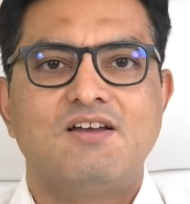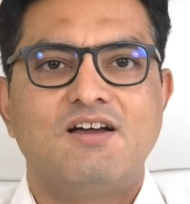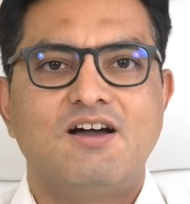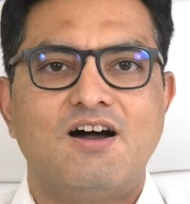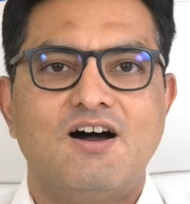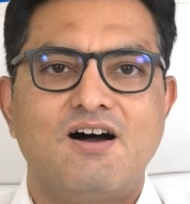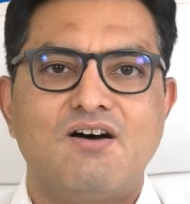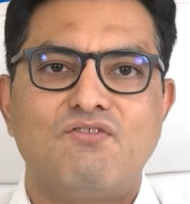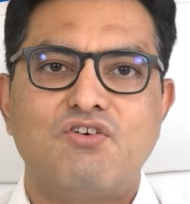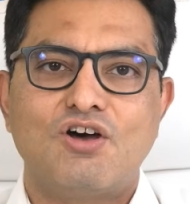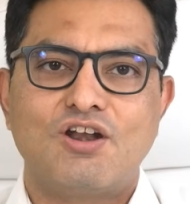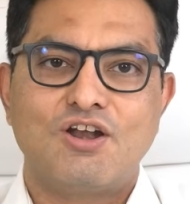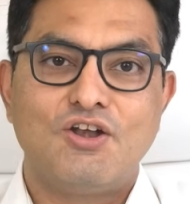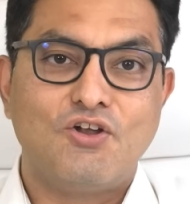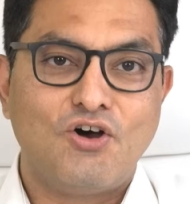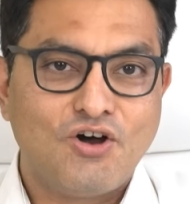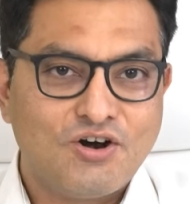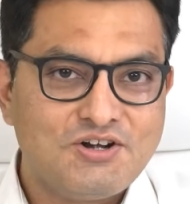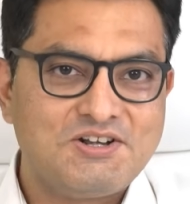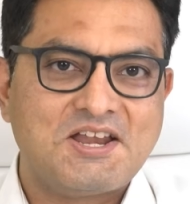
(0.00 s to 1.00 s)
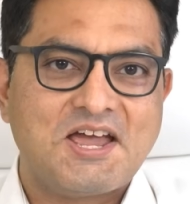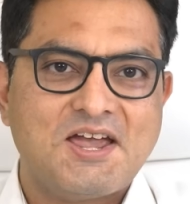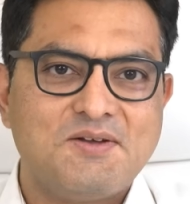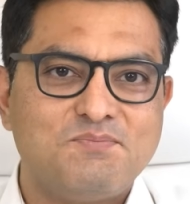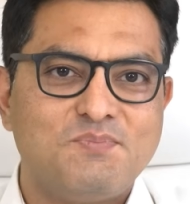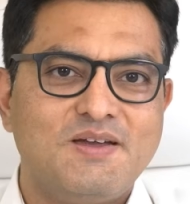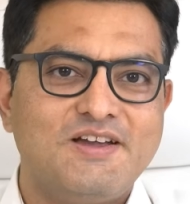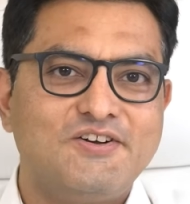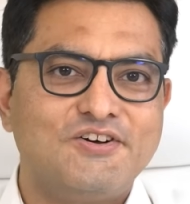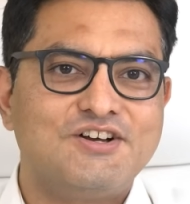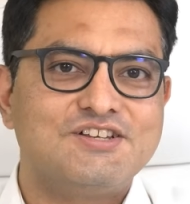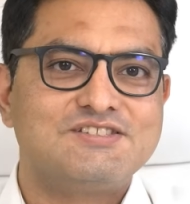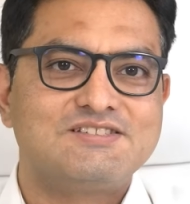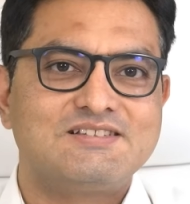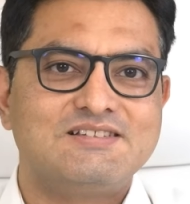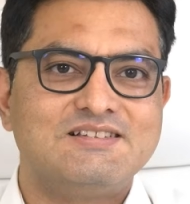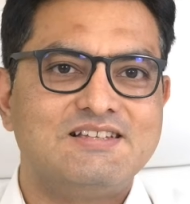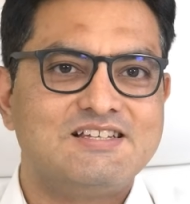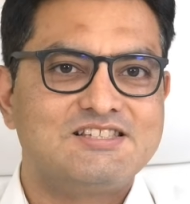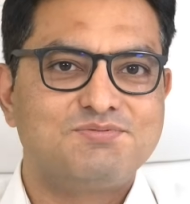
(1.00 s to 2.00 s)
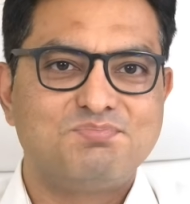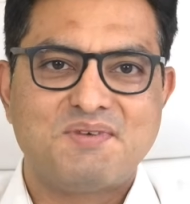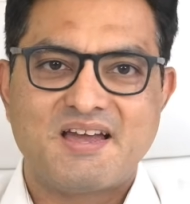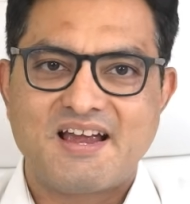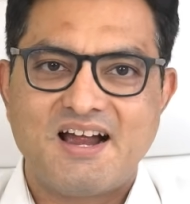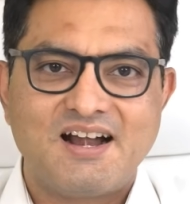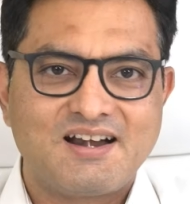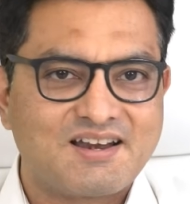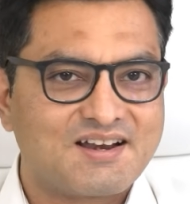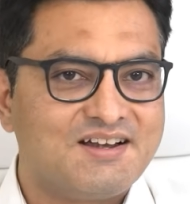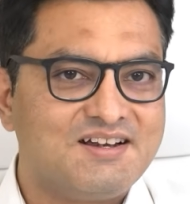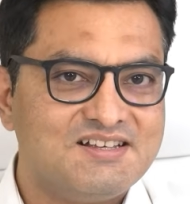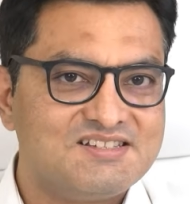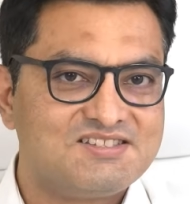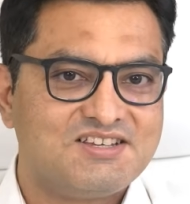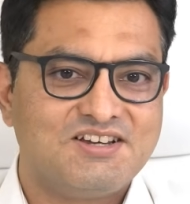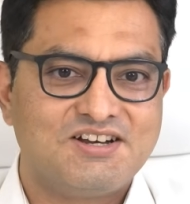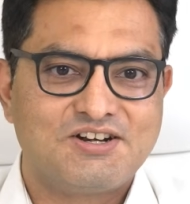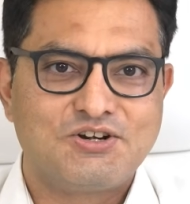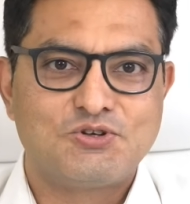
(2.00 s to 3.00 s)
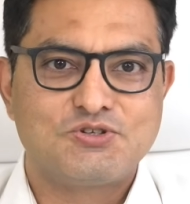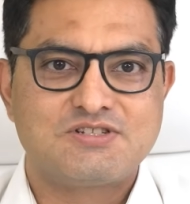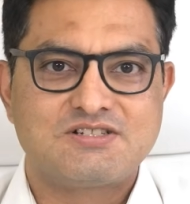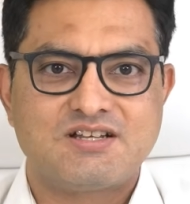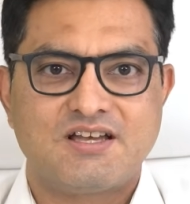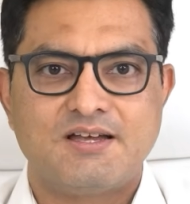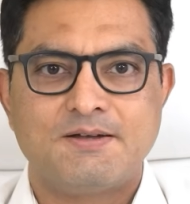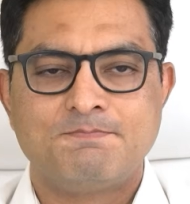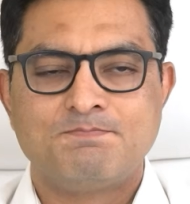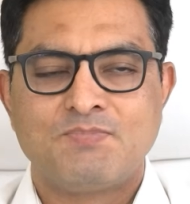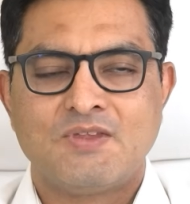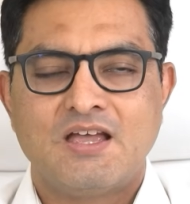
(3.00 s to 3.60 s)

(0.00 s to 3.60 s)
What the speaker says: for a long time, because this mega trend is here to stay.